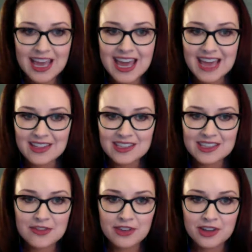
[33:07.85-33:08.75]
And then
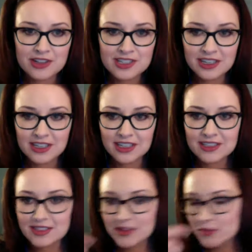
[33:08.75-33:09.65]
Stephon Diggs
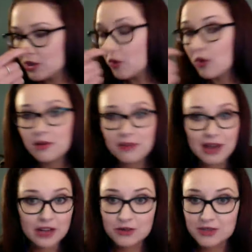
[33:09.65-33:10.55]
with a quarterback
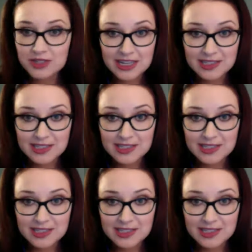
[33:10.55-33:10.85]
who's dicey.